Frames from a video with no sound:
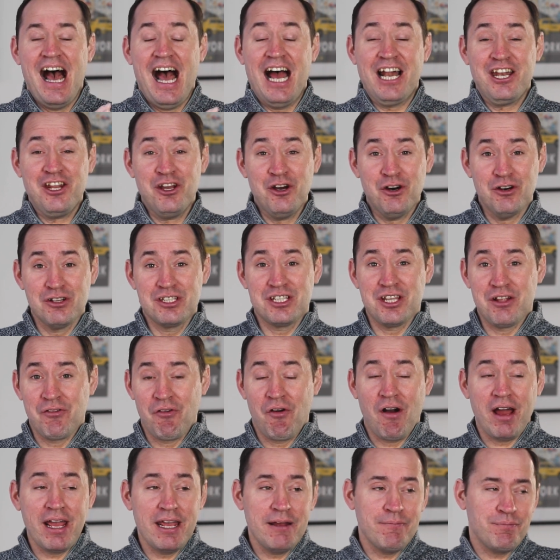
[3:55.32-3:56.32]
and you're to the
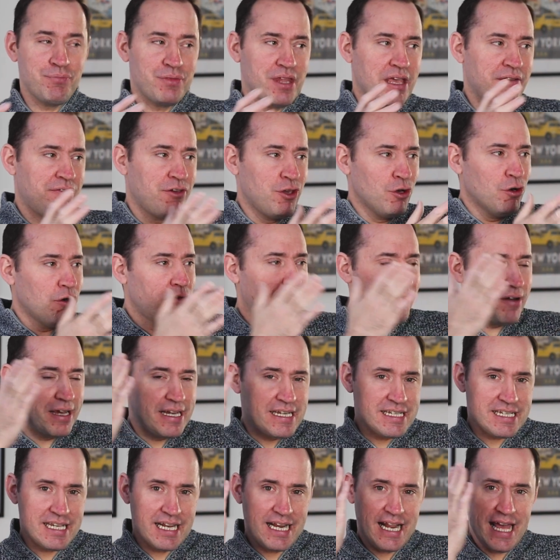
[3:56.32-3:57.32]
right, if you're
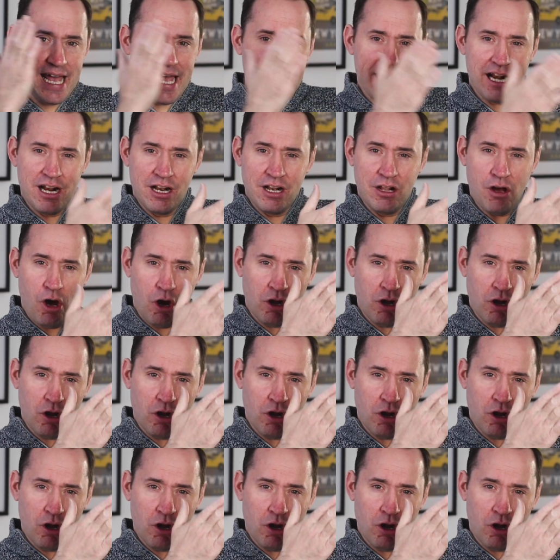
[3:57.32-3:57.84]
facing in